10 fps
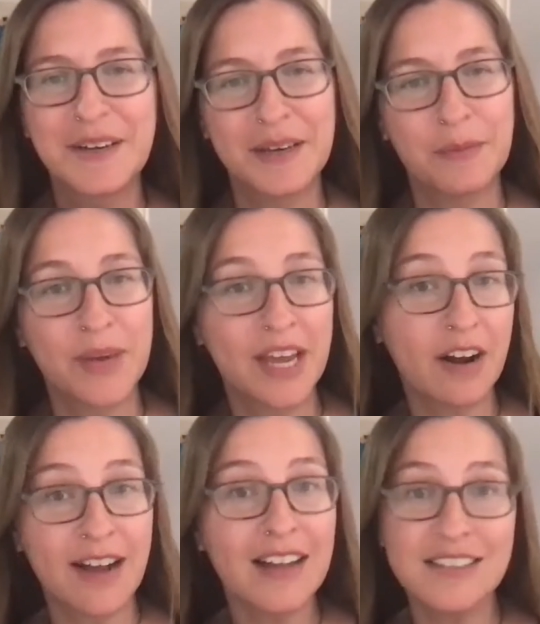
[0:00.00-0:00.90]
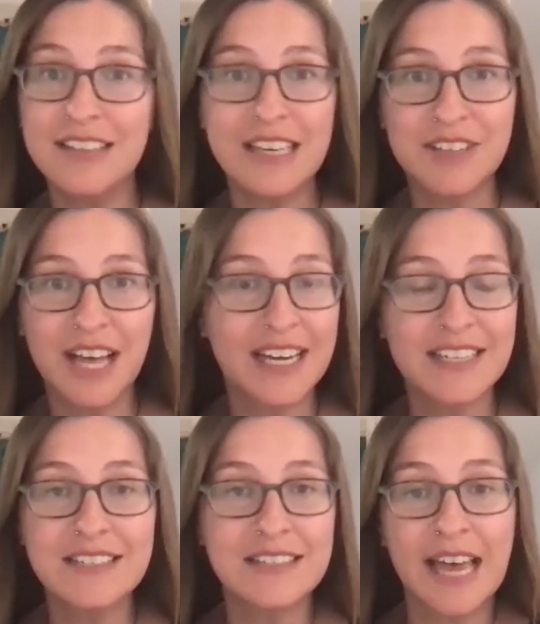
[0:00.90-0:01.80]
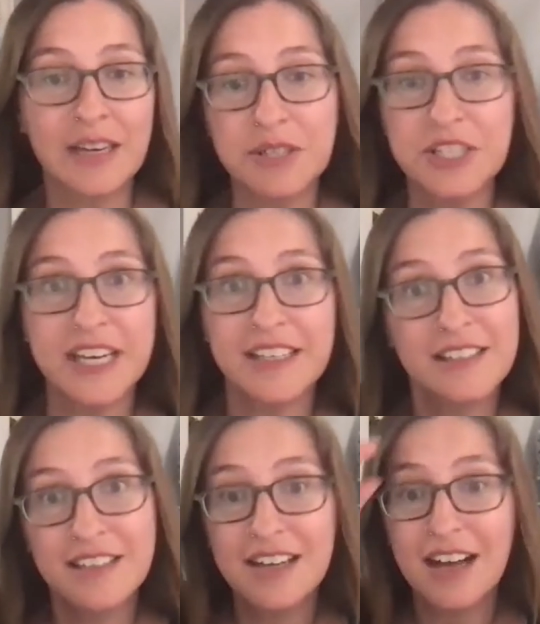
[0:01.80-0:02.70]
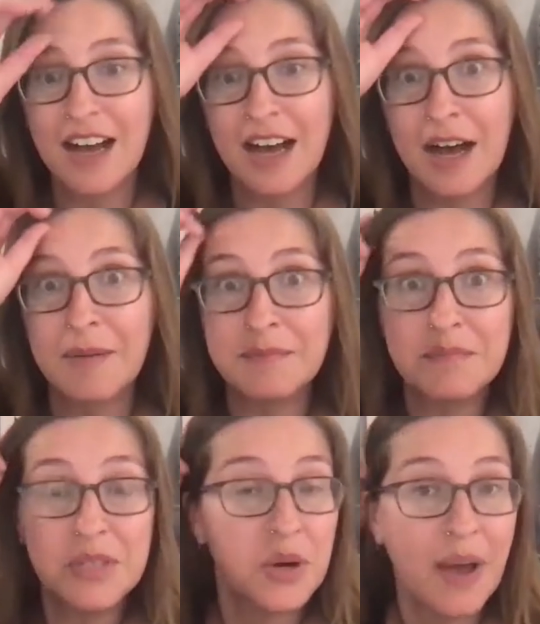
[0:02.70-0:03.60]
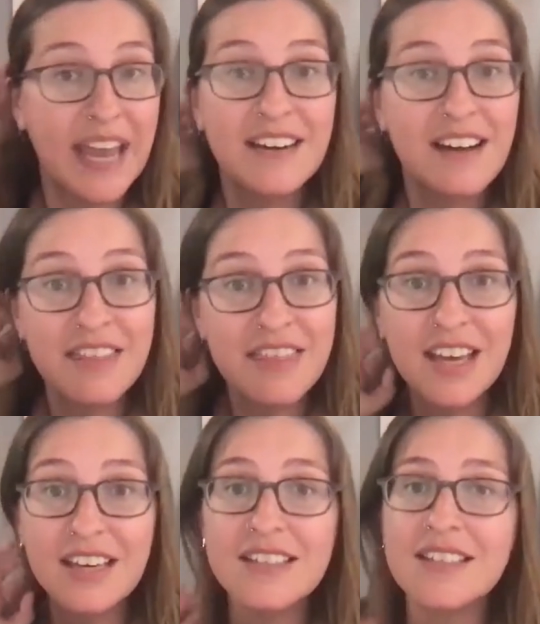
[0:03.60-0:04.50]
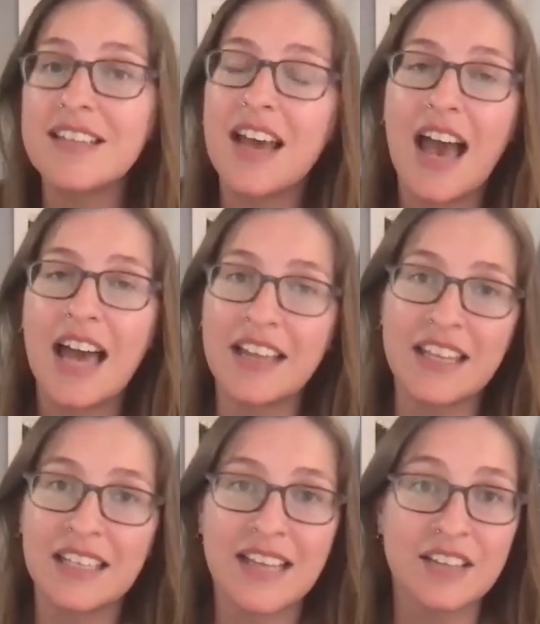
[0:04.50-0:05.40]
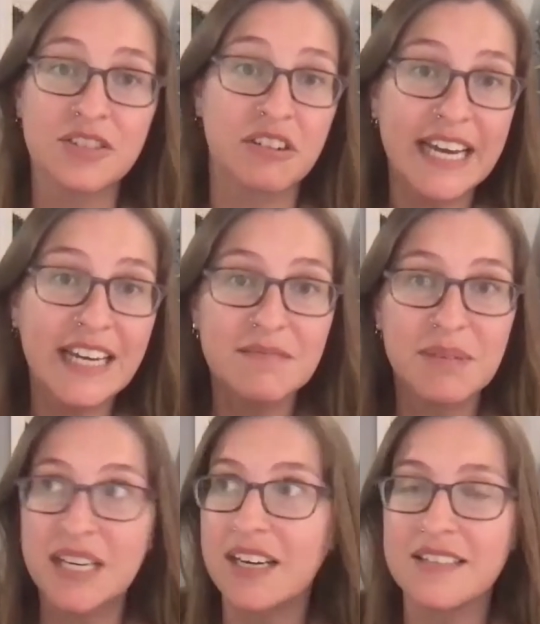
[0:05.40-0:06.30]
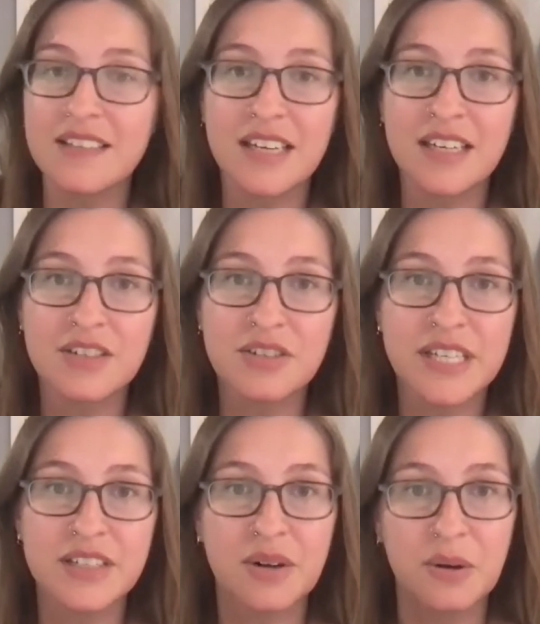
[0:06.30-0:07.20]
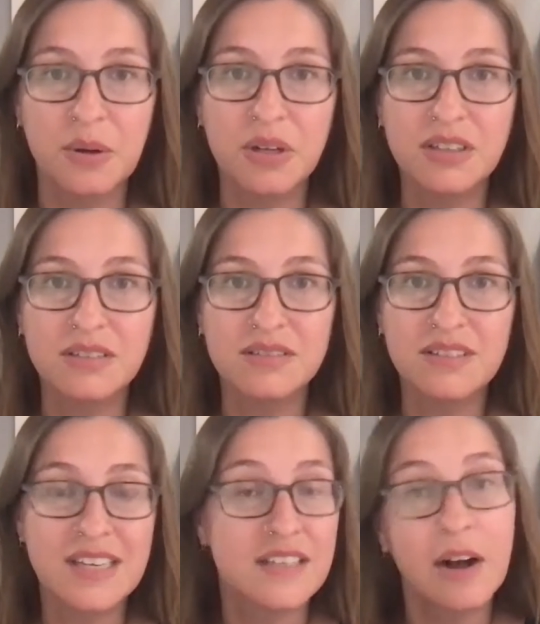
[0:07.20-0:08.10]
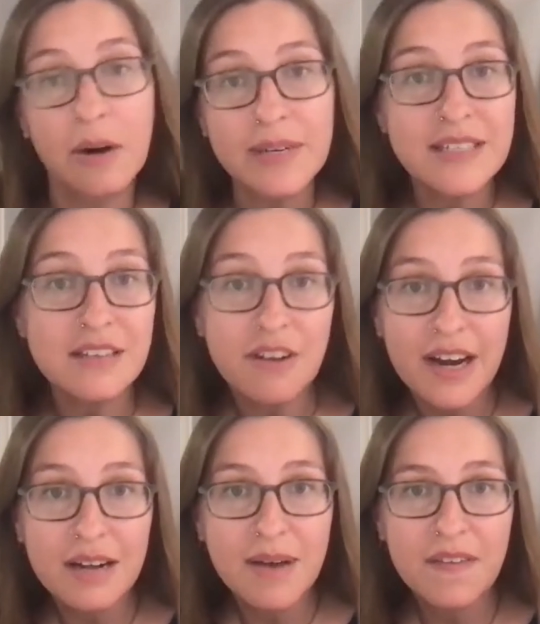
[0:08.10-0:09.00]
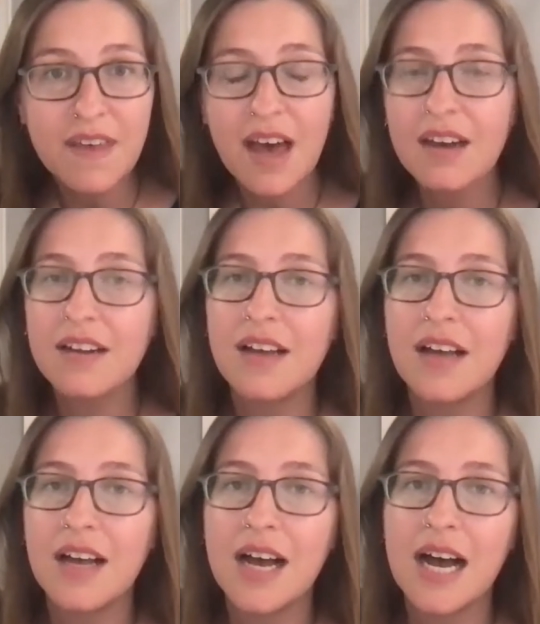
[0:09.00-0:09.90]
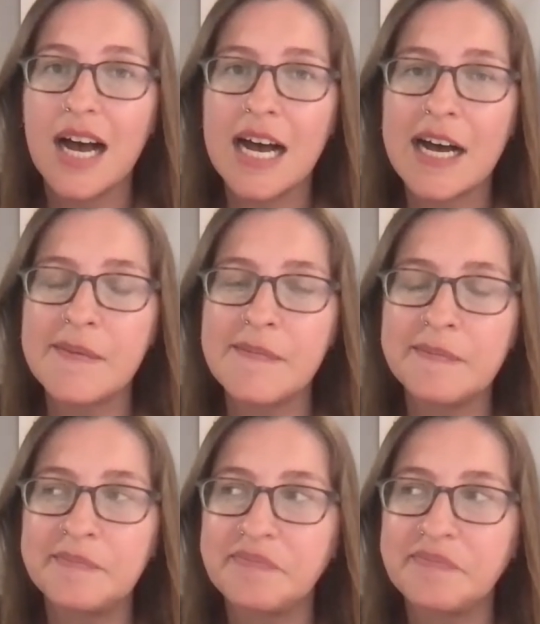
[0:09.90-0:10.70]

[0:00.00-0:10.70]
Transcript: we are not to leave clients languishing um, to wait on things, and I think that that's great because the industry as a whole isn't always as great about that. Um,